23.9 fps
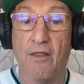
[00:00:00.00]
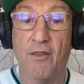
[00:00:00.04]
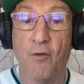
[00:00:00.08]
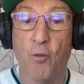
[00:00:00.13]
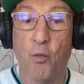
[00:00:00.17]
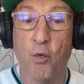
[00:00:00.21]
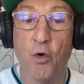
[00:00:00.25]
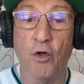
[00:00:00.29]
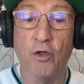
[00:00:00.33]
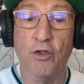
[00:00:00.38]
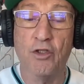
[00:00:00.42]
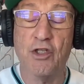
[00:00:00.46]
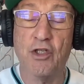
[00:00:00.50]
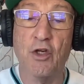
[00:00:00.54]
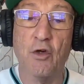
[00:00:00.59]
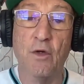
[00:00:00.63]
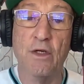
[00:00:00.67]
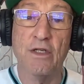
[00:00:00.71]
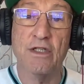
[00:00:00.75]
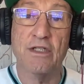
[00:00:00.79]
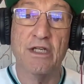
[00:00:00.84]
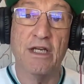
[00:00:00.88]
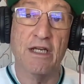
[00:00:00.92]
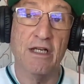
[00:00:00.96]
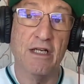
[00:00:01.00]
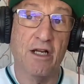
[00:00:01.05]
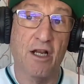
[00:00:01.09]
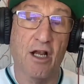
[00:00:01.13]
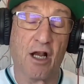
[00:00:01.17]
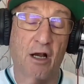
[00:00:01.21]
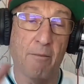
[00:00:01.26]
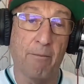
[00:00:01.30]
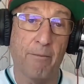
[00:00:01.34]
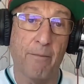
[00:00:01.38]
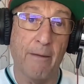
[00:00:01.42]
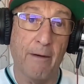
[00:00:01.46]
The World Series didn't
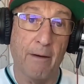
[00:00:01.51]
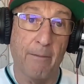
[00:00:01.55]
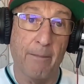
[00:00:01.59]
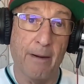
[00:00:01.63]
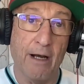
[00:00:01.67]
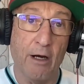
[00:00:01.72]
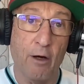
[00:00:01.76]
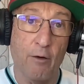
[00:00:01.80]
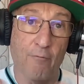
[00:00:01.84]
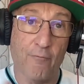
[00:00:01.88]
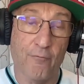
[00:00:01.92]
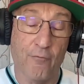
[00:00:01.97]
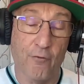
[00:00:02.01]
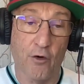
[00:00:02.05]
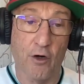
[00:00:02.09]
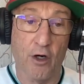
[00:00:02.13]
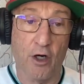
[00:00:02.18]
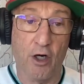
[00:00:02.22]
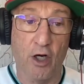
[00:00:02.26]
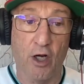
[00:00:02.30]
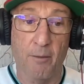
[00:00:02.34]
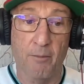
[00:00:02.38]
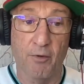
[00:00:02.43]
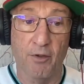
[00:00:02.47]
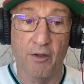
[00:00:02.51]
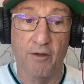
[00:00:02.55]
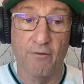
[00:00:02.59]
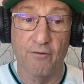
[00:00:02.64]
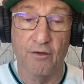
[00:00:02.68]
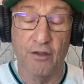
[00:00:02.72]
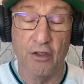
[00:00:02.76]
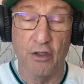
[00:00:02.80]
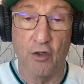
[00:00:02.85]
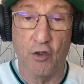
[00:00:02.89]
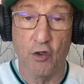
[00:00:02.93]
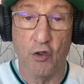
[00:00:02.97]
come about for a couple
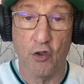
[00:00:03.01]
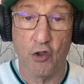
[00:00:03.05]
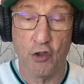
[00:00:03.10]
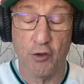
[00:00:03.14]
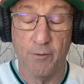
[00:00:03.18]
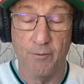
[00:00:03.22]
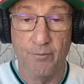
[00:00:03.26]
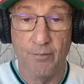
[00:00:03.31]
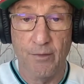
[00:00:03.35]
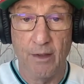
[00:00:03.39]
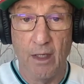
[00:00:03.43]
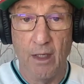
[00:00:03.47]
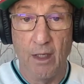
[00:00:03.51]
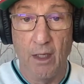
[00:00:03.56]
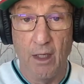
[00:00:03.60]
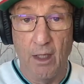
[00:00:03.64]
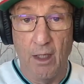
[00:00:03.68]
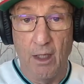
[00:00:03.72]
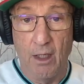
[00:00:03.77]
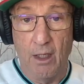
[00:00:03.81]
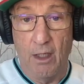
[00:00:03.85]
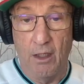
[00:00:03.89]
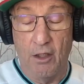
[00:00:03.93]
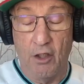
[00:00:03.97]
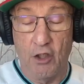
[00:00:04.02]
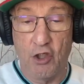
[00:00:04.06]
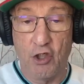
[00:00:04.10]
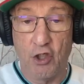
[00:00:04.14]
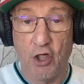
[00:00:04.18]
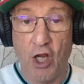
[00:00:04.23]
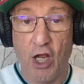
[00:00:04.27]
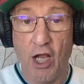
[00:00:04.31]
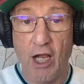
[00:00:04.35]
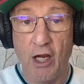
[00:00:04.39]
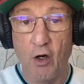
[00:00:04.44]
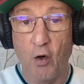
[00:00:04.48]
of years. The
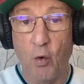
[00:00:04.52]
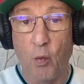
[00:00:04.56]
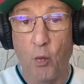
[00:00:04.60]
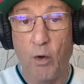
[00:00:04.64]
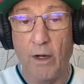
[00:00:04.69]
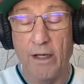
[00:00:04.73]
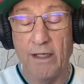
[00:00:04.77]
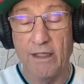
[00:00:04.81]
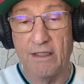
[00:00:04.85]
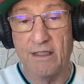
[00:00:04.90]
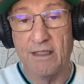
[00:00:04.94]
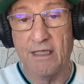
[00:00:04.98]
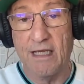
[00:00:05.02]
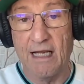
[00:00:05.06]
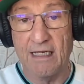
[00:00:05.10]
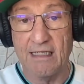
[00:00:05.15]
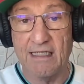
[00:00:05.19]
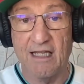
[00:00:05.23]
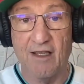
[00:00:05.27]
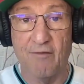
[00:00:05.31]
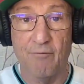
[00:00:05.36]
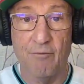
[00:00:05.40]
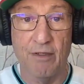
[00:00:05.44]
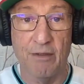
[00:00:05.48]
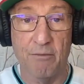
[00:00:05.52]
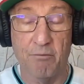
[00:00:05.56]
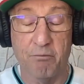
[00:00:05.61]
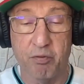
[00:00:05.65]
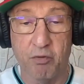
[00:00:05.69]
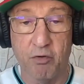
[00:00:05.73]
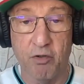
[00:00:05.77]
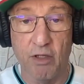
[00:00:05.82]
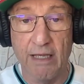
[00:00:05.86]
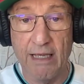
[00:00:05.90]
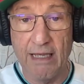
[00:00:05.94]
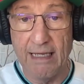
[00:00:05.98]
Chicago White Sox have been
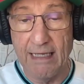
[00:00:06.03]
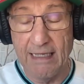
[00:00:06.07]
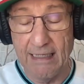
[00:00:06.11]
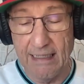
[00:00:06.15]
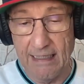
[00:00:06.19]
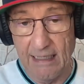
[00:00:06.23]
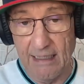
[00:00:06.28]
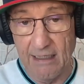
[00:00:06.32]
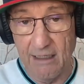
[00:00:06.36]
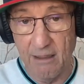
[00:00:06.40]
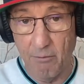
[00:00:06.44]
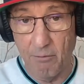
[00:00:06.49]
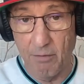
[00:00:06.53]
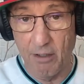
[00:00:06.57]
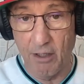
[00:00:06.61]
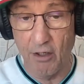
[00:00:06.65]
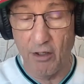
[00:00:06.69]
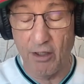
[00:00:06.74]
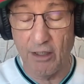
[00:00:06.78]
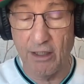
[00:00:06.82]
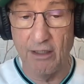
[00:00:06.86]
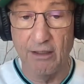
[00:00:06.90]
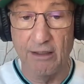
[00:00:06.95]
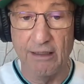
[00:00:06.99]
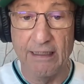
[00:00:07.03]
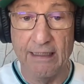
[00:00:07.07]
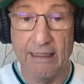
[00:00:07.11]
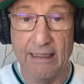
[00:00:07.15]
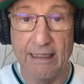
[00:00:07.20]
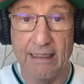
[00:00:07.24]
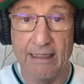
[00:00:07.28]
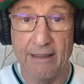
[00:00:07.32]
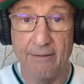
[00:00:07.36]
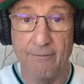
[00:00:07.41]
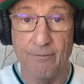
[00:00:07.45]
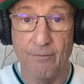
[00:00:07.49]
playing in the American
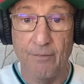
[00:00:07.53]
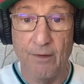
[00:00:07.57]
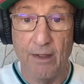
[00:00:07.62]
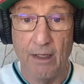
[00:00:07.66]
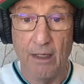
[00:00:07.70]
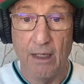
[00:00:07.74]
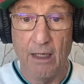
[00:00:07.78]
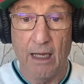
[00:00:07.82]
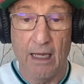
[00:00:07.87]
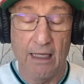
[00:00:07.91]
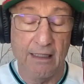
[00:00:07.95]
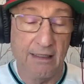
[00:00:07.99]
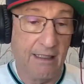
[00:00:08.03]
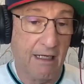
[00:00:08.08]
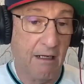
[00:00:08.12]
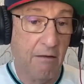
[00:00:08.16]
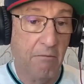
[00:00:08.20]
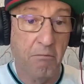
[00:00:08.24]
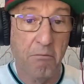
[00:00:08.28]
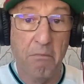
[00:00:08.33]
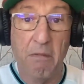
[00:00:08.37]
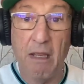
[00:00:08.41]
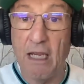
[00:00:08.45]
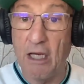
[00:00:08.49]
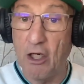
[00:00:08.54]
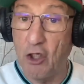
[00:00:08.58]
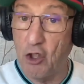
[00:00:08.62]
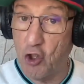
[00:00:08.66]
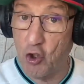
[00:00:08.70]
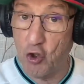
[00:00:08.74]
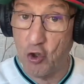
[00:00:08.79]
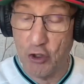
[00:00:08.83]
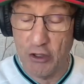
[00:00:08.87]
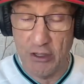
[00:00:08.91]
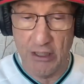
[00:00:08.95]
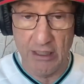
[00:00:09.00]
League as a
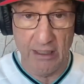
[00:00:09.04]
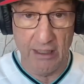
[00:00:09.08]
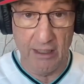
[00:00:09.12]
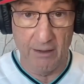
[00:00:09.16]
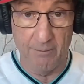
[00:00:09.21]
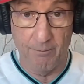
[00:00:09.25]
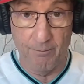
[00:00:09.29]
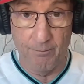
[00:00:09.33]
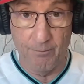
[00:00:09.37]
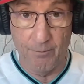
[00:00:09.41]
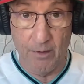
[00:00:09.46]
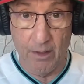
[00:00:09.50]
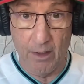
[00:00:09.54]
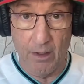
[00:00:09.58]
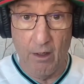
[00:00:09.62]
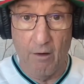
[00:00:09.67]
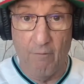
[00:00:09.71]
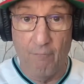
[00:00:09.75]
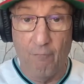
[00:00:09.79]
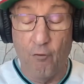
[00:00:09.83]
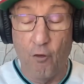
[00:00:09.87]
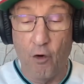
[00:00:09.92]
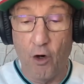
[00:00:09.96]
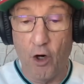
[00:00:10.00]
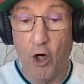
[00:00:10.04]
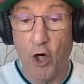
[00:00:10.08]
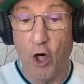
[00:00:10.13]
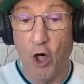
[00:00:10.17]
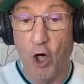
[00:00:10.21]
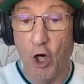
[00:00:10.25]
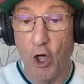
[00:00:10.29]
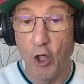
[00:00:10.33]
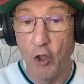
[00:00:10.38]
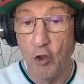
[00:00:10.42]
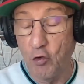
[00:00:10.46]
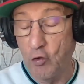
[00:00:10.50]
major team for
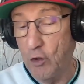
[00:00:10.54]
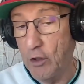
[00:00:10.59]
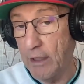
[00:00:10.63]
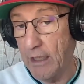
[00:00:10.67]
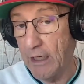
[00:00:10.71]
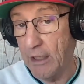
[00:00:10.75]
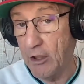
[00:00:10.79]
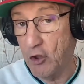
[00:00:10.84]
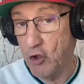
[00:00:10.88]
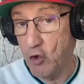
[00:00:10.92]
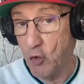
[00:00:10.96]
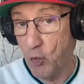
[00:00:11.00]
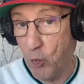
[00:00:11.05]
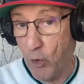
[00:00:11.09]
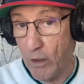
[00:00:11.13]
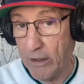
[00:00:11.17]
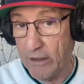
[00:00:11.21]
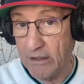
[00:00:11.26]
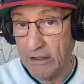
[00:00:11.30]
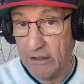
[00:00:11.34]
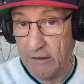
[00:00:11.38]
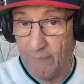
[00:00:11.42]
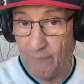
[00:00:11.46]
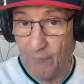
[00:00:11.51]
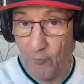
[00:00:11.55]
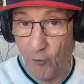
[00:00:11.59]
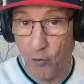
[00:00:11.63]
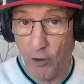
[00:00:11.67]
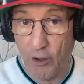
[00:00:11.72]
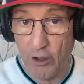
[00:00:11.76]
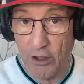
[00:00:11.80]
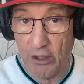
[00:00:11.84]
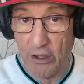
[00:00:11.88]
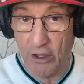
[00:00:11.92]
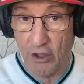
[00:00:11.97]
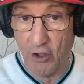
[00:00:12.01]

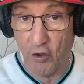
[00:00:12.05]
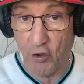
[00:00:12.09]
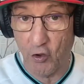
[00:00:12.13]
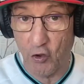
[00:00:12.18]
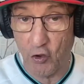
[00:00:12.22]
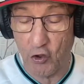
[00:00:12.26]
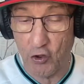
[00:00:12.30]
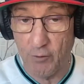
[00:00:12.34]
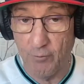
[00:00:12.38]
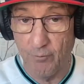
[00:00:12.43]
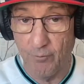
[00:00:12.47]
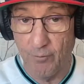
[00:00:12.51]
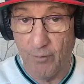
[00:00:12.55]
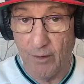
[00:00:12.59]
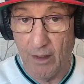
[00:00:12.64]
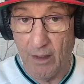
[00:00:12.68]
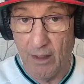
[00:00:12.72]
124 years.